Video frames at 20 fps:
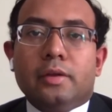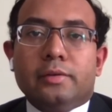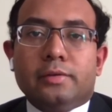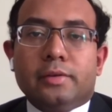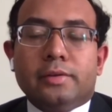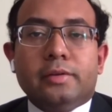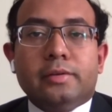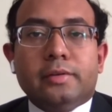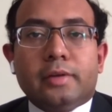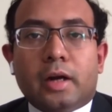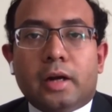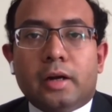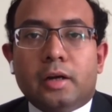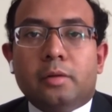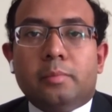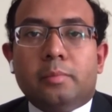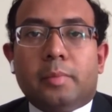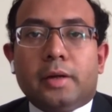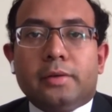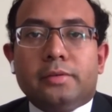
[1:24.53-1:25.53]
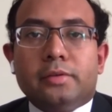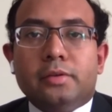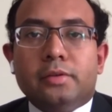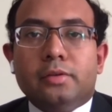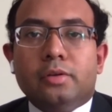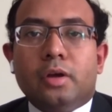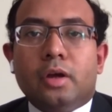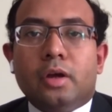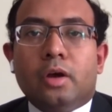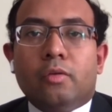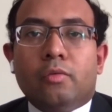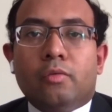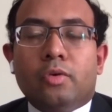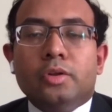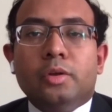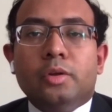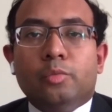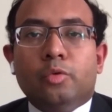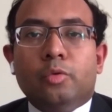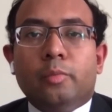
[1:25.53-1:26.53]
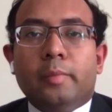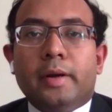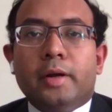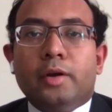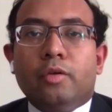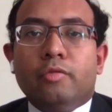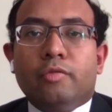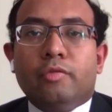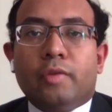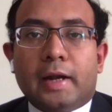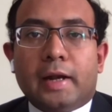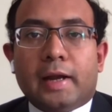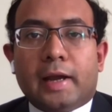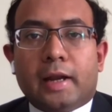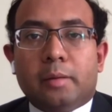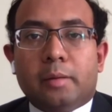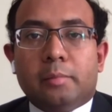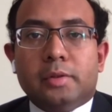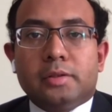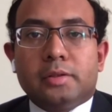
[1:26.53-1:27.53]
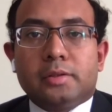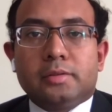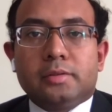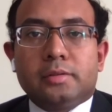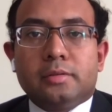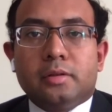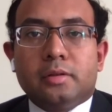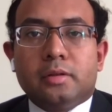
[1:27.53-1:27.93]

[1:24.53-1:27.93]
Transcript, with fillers: such as underpasses, for the movement of wild animals.